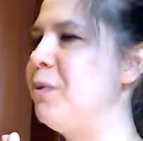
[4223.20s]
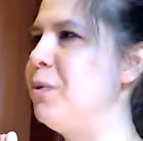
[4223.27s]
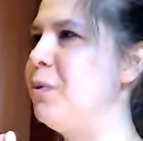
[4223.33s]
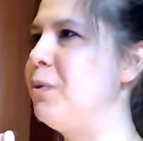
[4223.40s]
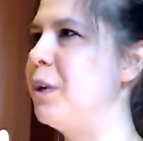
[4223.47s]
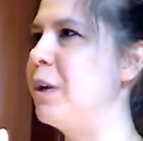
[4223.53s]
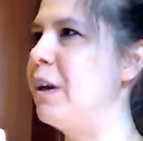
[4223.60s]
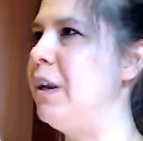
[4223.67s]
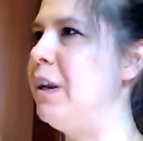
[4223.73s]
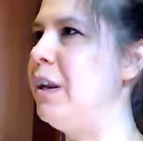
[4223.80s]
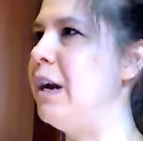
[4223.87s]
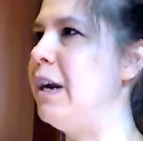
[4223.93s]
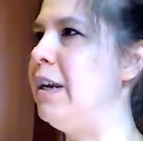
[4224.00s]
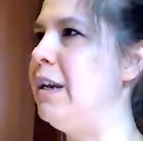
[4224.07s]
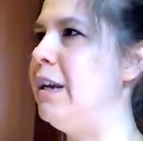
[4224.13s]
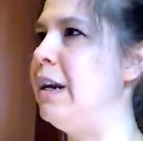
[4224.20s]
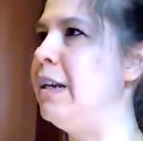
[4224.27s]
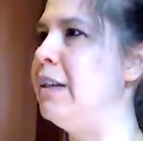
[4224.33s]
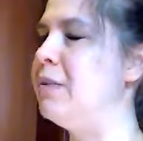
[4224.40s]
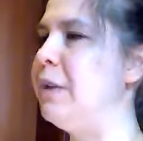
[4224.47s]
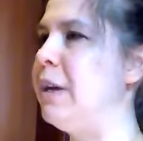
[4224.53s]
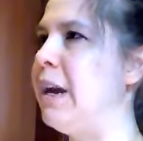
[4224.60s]
Durga, Dorga, nine
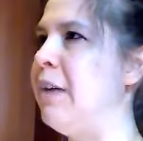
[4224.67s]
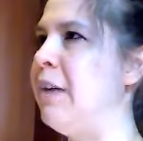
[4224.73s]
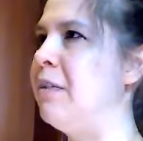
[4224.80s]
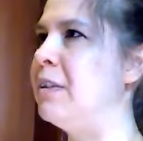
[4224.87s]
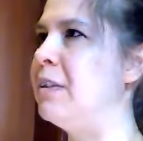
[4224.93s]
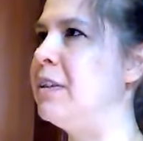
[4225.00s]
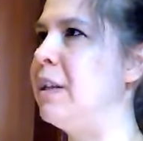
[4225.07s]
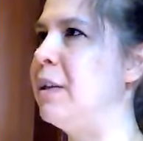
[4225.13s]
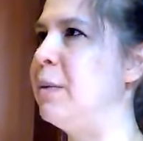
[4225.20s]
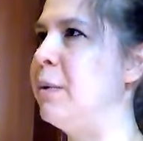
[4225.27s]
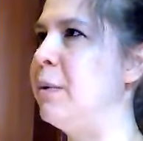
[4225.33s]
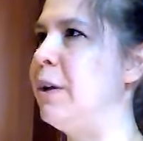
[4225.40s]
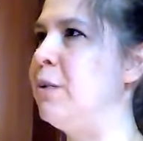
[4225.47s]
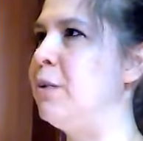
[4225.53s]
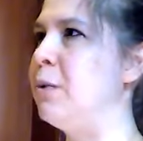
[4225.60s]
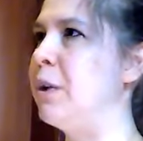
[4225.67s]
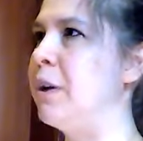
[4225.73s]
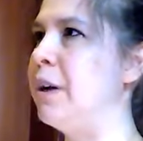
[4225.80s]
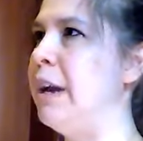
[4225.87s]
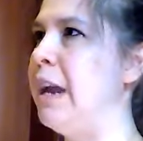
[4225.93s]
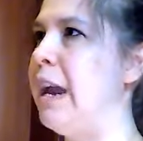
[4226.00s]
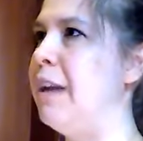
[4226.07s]
nights we have that celebrate
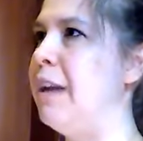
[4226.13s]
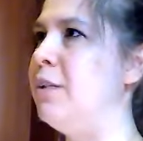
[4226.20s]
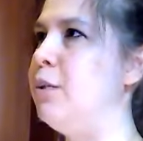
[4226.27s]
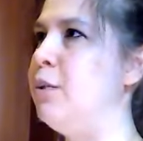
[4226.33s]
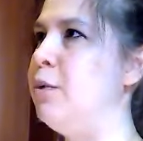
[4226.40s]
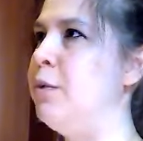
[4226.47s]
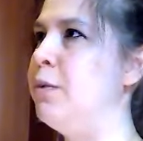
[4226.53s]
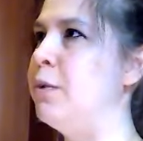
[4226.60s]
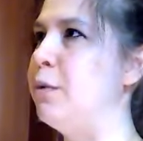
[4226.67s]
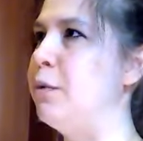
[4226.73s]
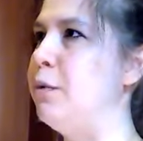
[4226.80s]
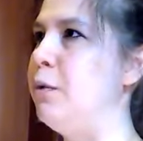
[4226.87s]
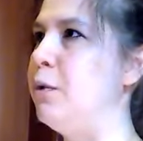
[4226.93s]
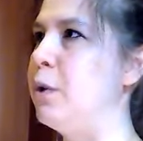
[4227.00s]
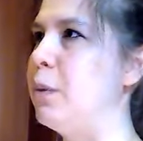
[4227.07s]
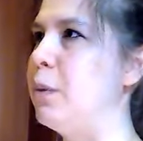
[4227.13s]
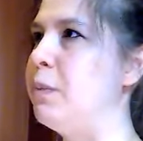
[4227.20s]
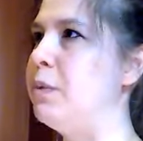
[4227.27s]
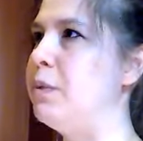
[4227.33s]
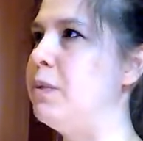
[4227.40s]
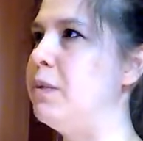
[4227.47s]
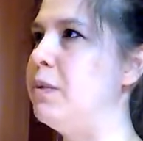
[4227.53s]
Durga and two of her
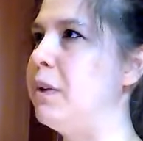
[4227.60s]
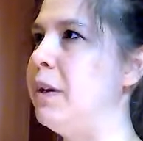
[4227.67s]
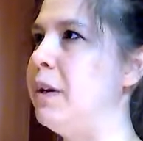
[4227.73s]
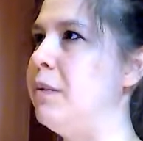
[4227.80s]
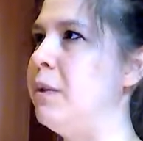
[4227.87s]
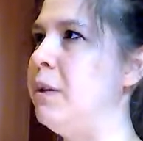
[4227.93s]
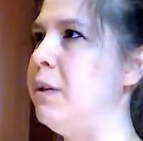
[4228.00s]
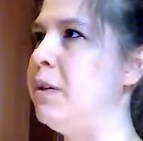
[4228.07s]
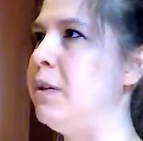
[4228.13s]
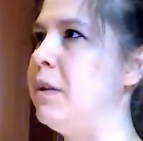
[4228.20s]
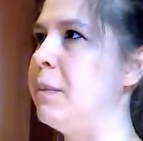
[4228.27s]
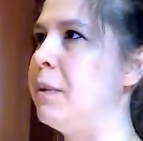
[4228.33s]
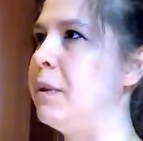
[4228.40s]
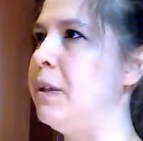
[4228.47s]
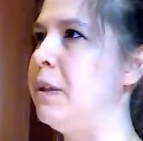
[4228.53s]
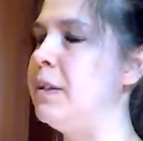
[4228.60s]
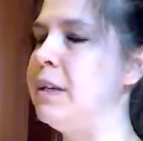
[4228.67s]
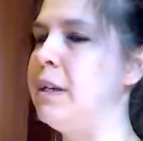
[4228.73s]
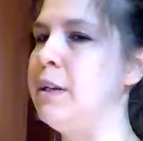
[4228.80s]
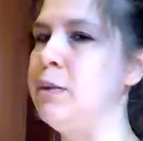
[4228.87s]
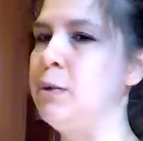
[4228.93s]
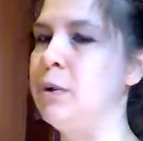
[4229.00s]
forms, right? We typically
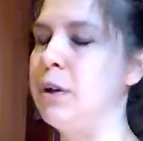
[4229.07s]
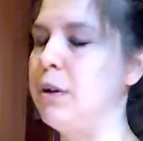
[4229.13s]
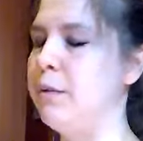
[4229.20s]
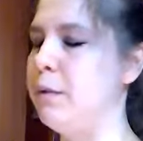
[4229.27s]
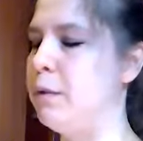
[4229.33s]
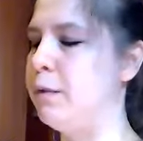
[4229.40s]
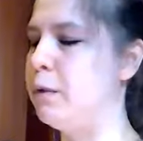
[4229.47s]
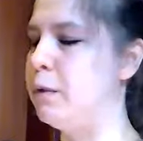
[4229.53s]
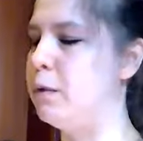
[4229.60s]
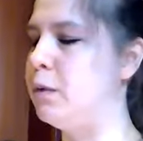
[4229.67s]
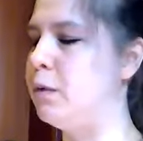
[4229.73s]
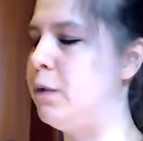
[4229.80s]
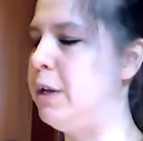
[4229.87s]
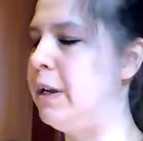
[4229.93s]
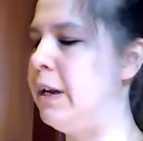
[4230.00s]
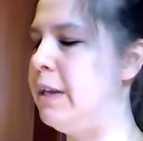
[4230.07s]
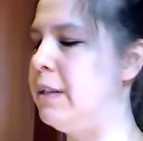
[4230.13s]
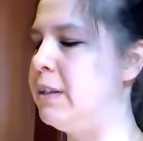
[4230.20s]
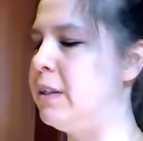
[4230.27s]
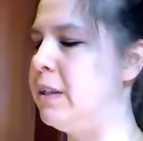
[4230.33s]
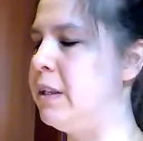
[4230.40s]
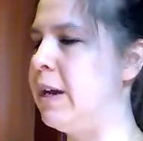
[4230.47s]
say Durga for the first three
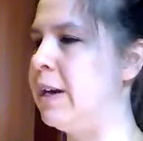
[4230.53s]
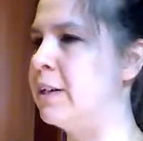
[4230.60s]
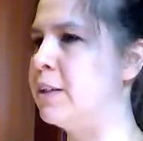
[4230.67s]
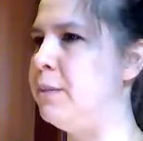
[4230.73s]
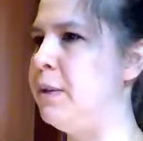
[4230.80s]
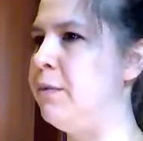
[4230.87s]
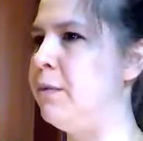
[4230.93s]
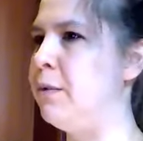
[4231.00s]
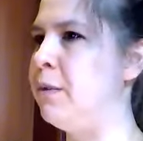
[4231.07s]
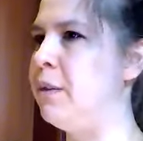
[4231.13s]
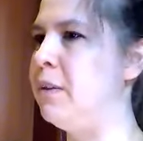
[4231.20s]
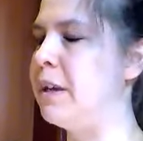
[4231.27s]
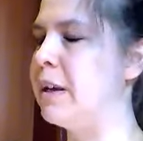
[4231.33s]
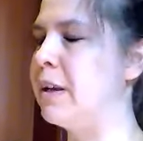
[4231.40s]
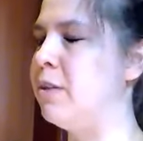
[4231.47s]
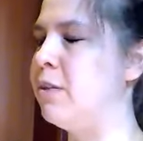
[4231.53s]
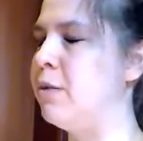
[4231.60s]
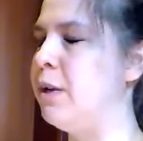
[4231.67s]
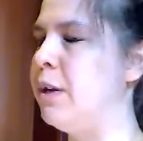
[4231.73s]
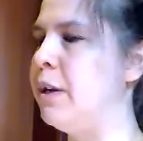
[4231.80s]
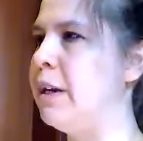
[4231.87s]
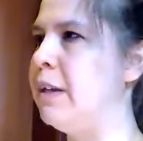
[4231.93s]
nights, then Lakshmi for the second
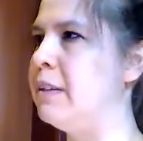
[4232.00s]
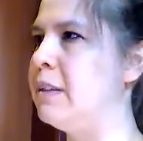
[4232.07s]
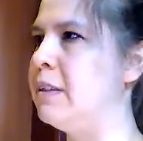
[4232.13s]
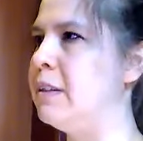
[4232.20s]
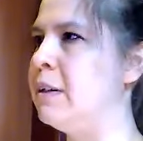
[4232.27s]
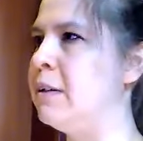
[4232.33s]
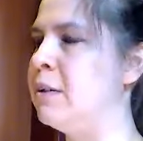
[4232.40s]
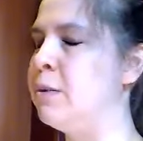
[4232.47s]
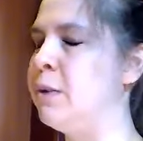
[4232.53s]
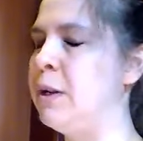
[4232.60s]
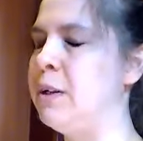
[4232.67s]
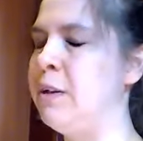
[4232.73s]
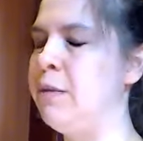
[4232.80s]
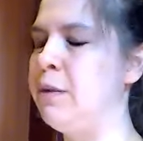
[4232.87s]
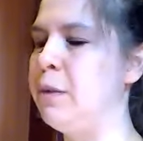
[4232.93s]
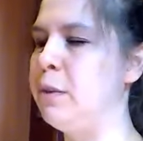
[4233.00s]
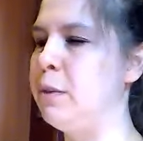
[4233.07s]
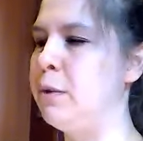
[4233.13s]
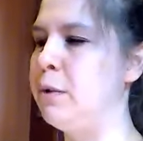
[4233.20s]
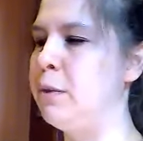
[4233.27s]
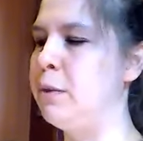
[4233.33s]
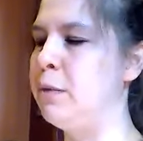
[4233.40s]
three nights, and Saraswati for the
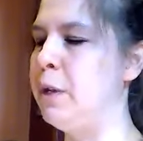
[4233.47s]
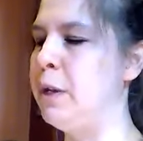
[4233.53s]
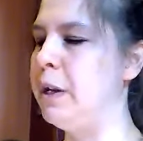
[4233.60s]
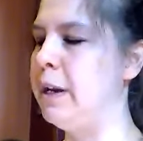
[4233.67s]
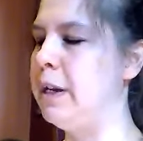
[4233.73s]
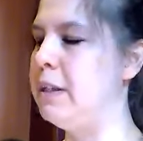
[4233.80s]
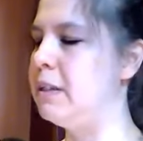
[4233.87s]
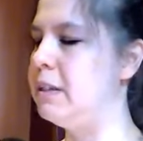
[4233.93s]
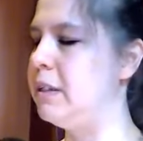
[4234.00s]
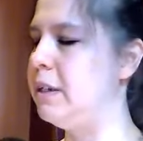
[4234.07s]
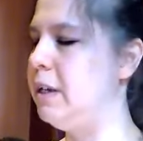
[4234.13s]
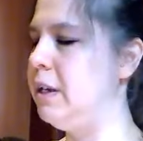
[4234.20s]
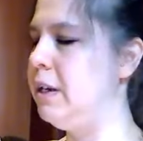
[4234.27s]
third three nights.